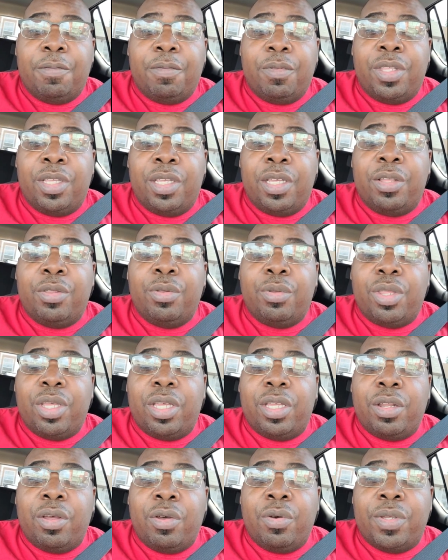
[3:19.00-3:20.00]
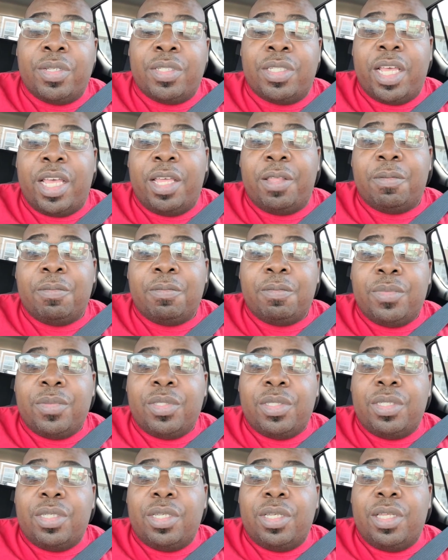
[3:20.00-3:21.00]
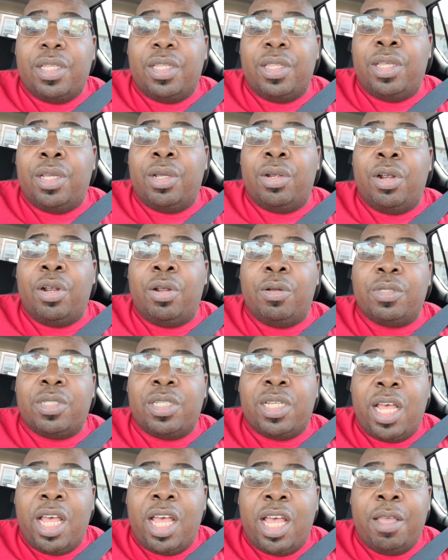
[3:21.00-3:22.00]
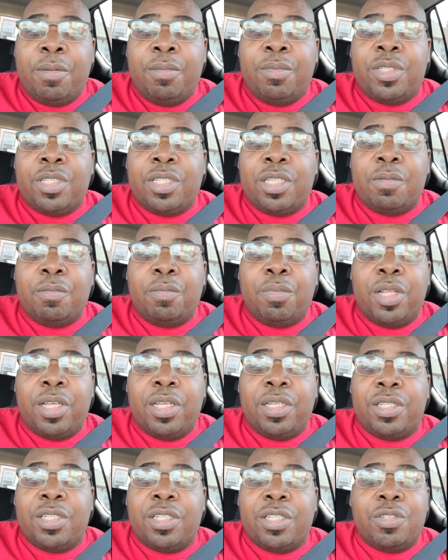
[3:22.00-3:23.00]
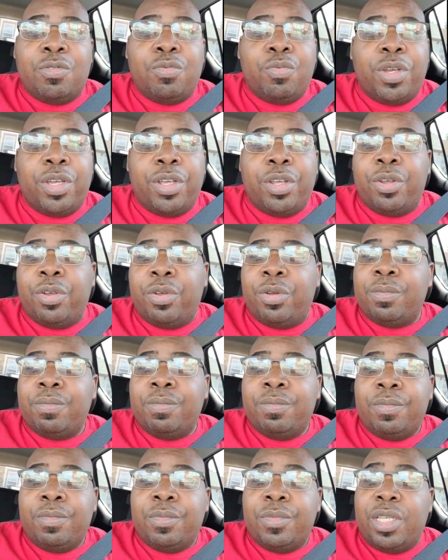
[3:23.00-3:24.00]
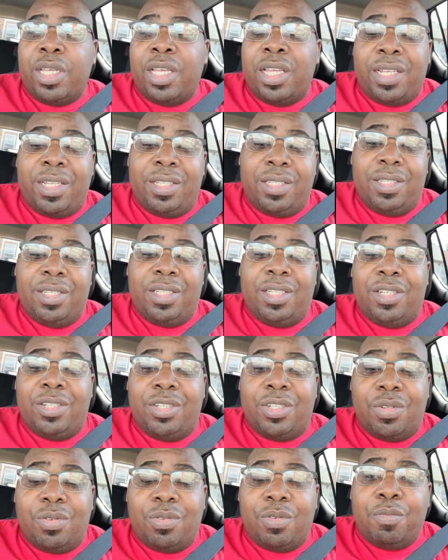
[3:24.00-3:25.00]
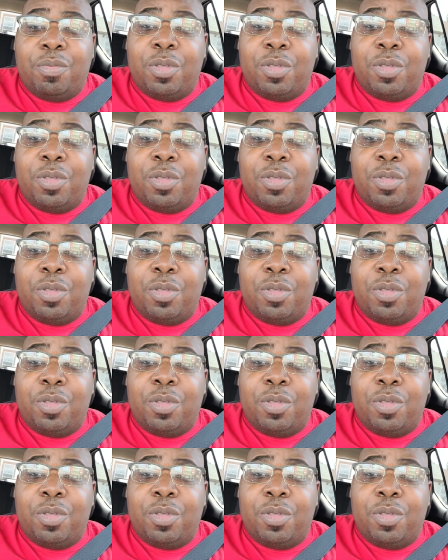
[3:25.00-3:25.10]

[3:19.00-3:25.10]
The other thing, though, is that there are times and places where it is intentional.